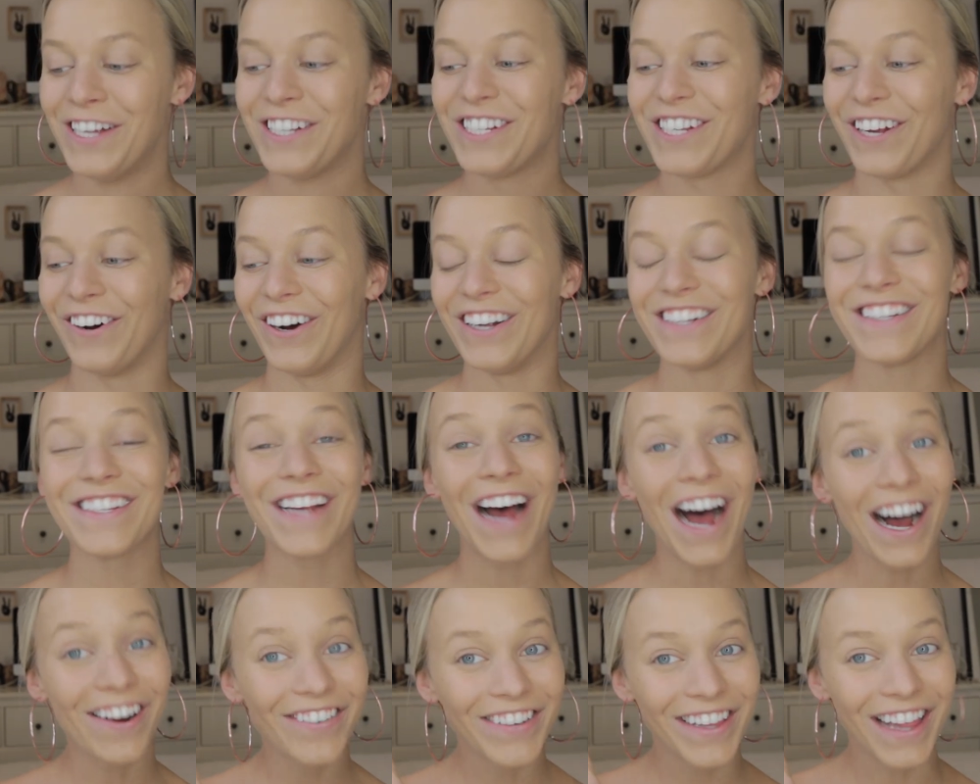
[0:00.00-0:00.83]
So on
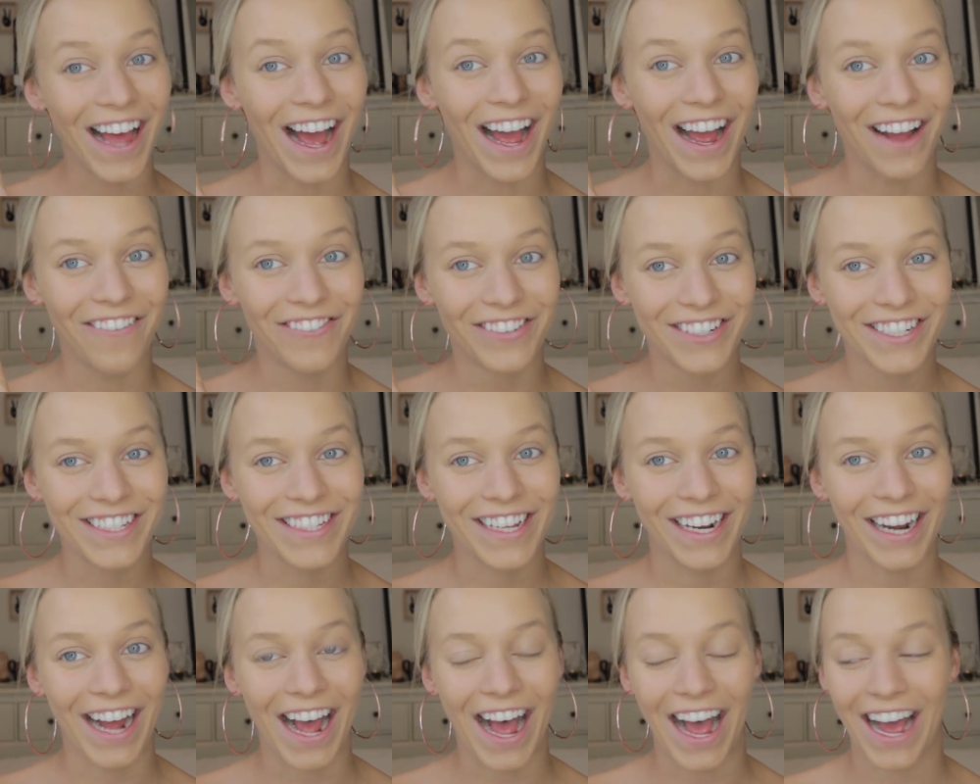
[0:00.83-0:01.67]
top of that, I'm just
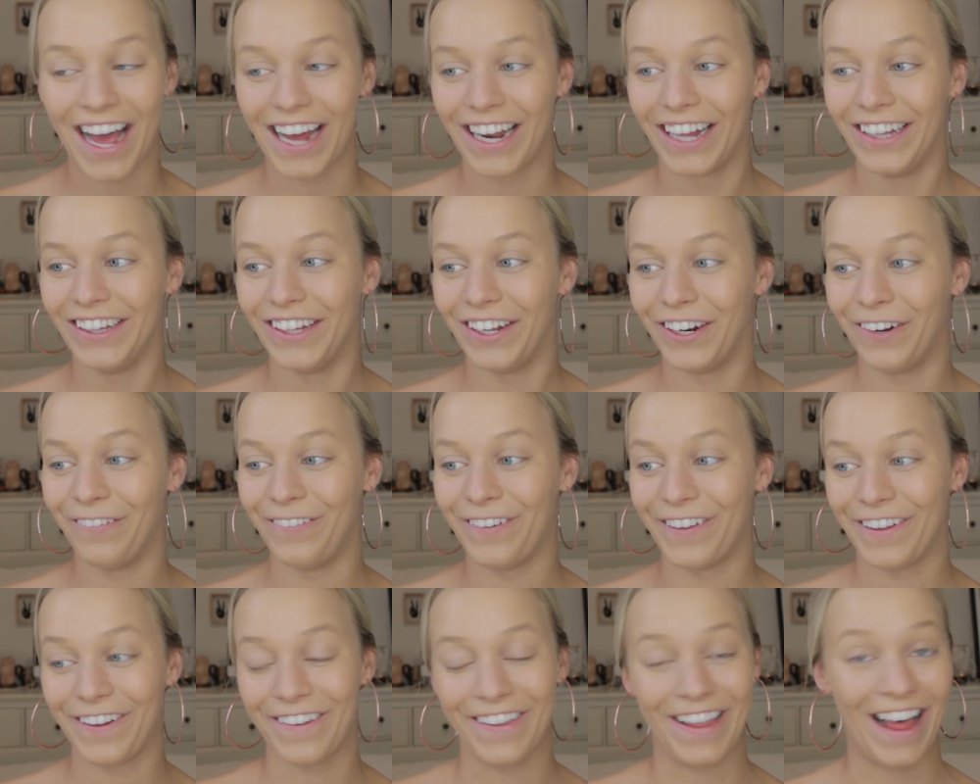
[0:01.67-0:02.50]
gonna add a little
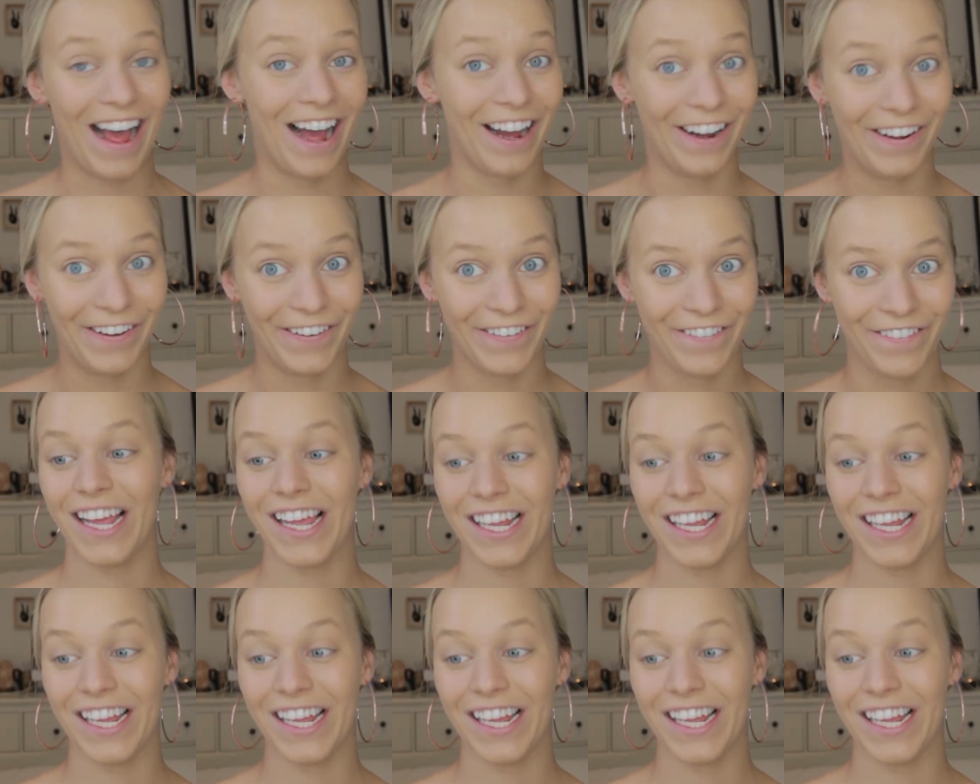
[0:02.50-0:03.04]
bit of e.l.f.